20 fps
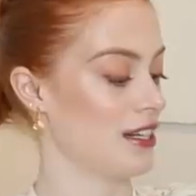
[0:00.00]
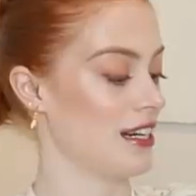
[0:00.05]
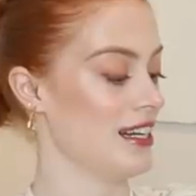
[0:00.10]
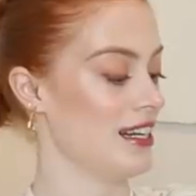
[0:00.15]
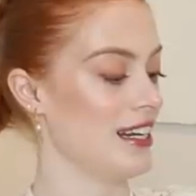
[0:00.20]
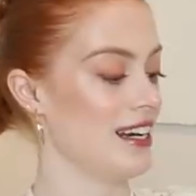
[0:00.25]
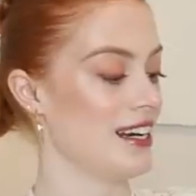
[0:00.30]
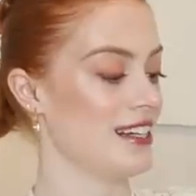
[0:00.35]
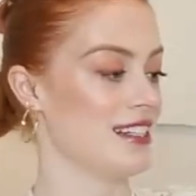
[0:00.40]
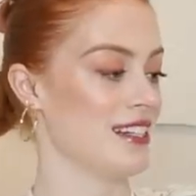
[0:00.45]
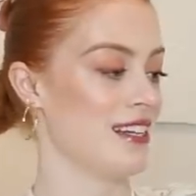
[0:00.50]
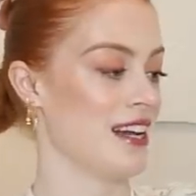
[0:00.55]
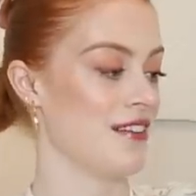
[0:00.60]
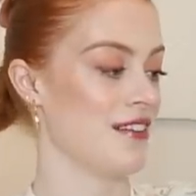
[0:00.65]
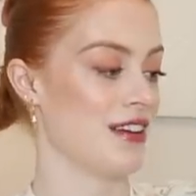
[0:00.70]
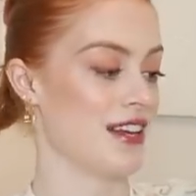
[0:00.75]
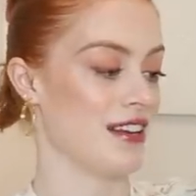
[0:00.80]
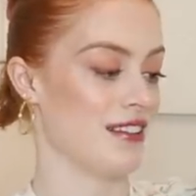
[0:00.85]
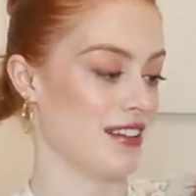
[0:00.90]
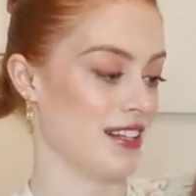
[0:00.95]
So clearly I didn't
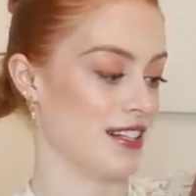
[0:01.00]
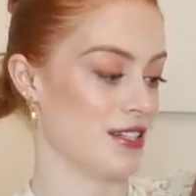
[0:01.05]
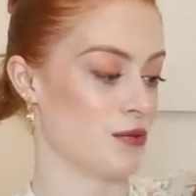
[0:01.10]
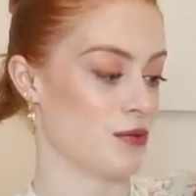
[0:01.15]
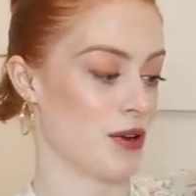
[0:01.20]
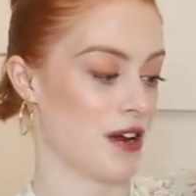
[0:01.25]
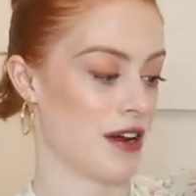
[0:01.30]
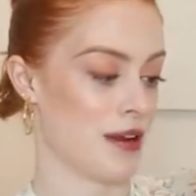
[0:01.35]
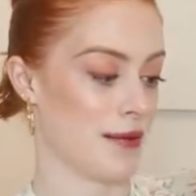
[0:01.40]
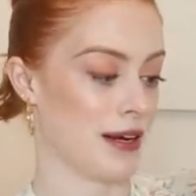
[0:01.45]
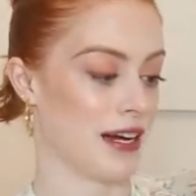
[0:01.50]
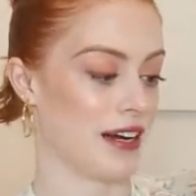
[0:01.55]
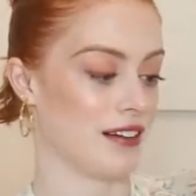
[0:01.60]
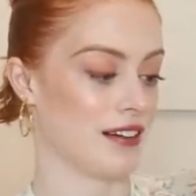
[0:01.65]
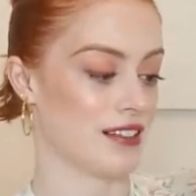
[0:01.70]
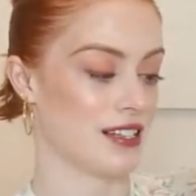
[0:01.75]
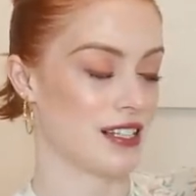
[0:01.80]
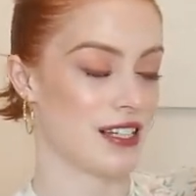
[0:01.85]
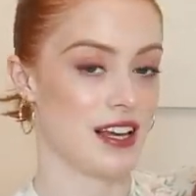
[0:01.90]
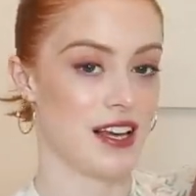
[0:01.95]
have anything to worry
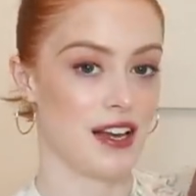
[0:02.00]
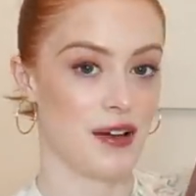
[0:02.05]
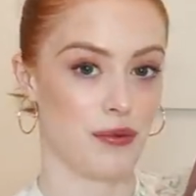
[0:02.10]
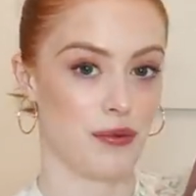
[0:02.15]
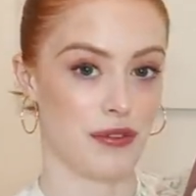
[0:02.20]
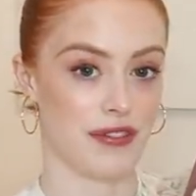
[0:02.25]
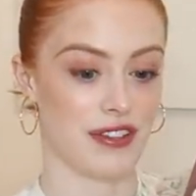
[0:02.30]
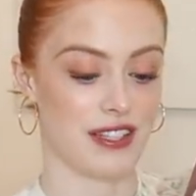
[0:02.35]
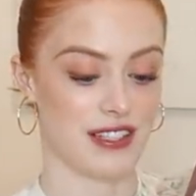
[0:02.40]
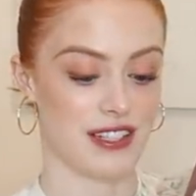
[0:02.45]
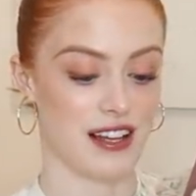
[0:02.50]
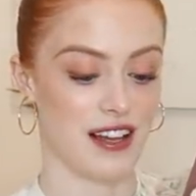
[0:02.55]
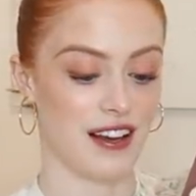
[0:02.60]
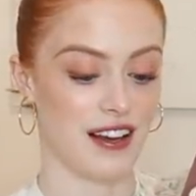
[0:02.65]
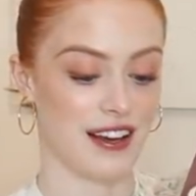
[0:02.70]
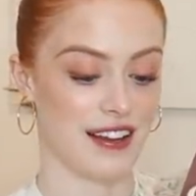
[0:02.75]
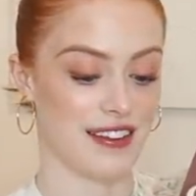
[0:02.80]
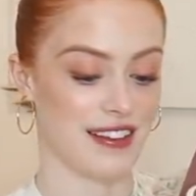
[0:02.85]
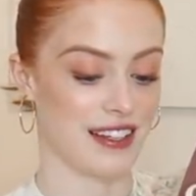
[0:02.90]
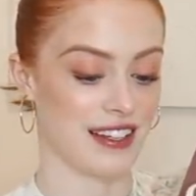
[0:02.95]
about with this
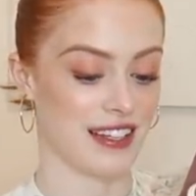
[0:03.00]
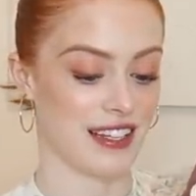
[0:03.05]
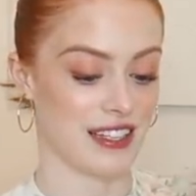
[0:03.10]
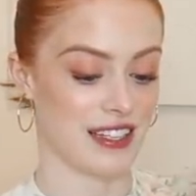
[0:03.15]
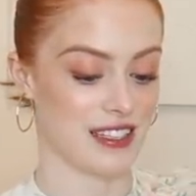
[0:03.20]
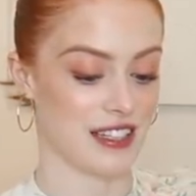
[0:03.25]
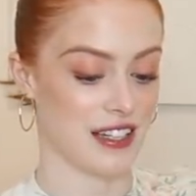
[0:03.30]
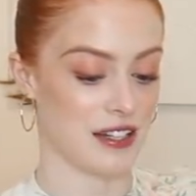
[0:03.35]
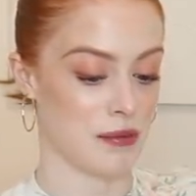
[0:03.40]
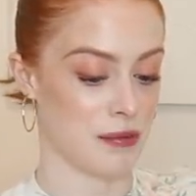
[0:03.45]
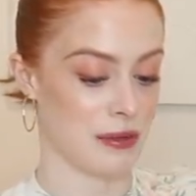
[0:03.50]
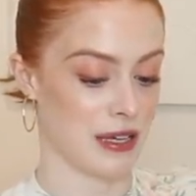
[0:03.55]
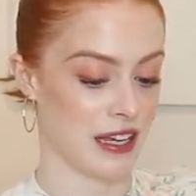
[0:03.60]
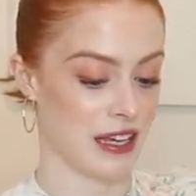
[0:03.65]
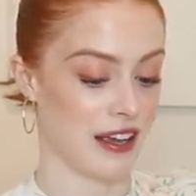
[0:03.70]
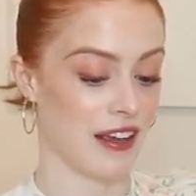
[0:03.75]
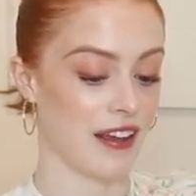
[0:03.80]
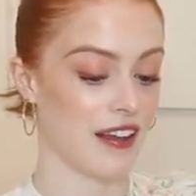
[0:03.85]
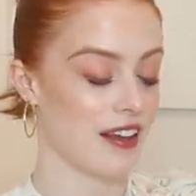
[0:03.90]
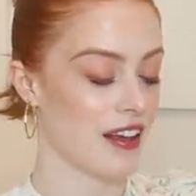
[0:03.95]
colour. I think it's going to
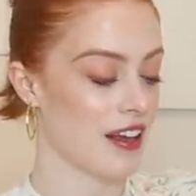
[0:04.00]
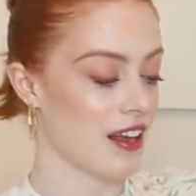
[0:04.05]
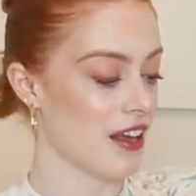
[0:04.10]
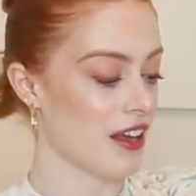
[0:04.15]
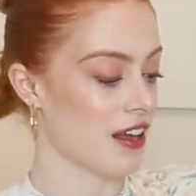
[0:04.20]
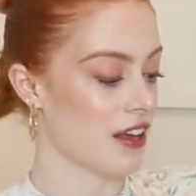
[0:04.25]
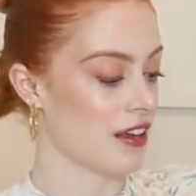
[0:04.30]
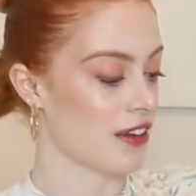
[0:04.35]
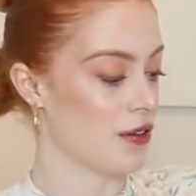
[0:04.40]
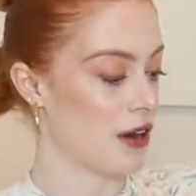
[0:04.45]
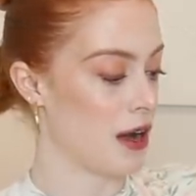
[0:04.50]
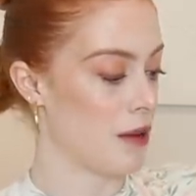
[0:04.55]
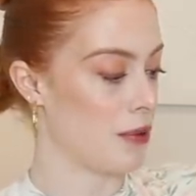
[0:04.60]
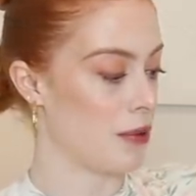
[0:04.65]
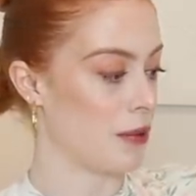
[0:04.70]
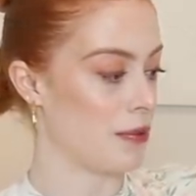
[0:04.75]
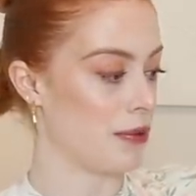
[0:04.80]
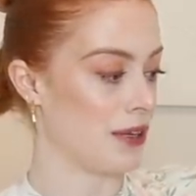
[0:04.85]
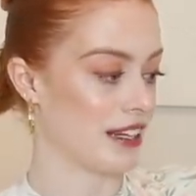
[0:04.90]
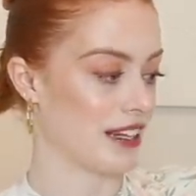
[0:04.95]
be quite a
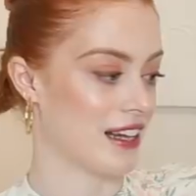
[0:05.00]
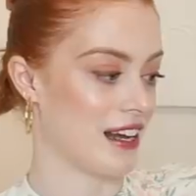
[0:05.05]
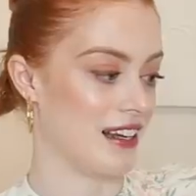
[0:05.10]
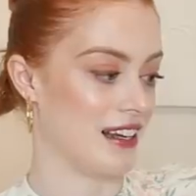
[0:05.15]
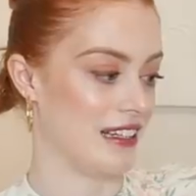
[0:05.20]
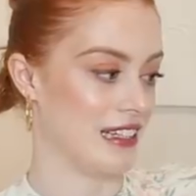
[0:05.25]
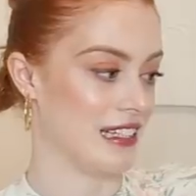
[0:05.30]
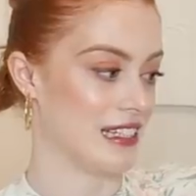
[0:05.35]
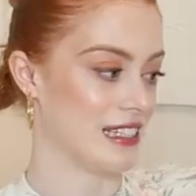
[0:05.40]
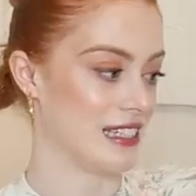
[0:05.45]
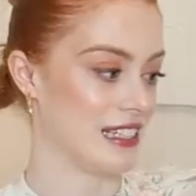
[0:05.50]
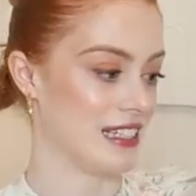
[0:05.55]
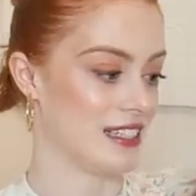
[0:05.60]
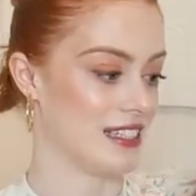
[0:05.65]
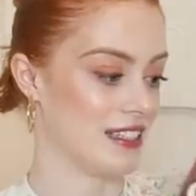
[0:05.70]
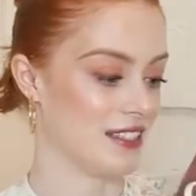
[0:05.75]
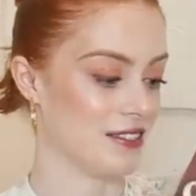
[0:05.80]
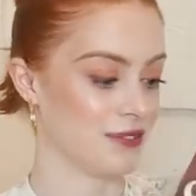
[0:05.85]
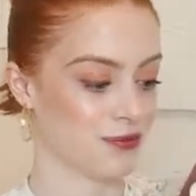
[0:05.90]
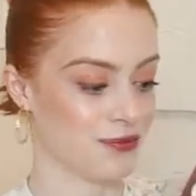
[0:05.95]
popular colour this
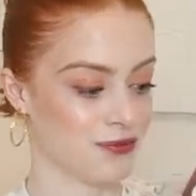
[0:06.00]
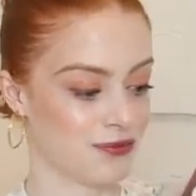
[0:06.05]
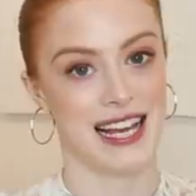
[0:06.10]
season.